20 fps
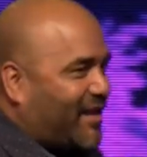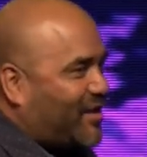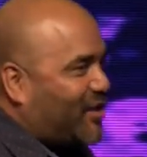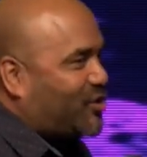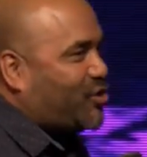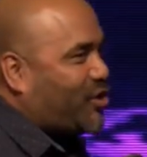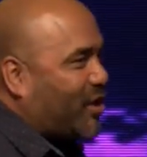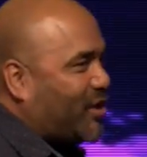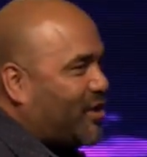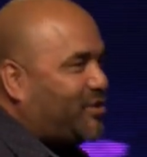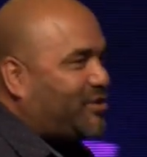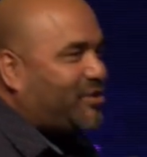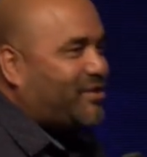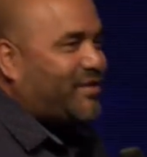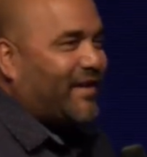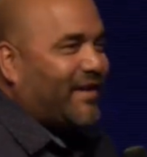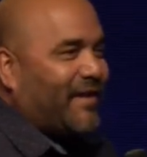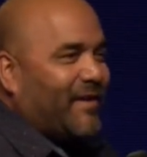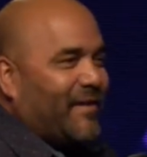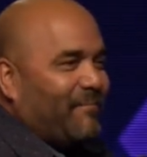of the church
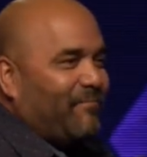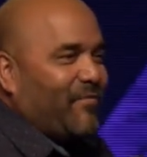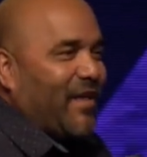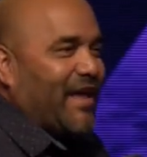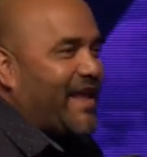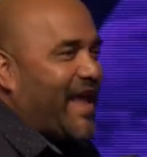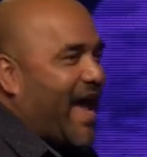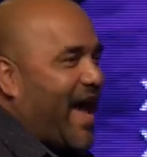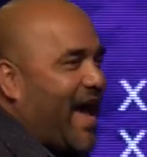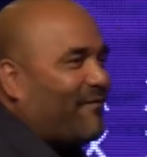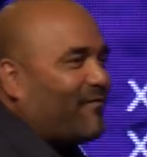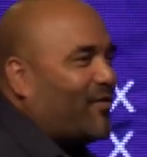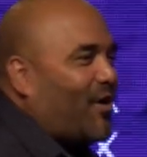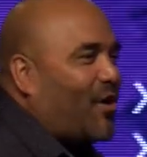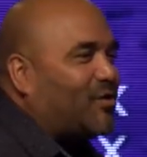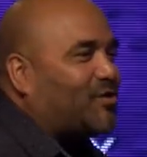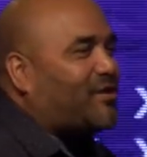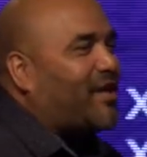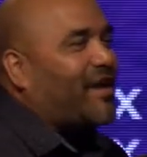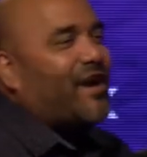and you have
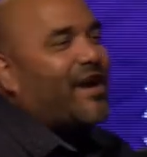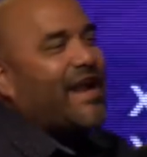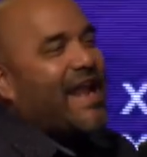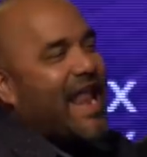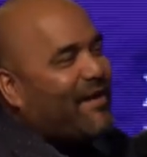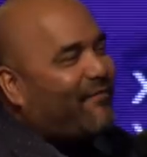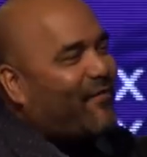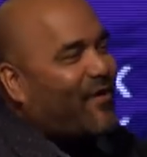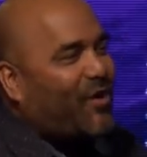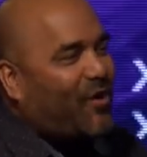those that are never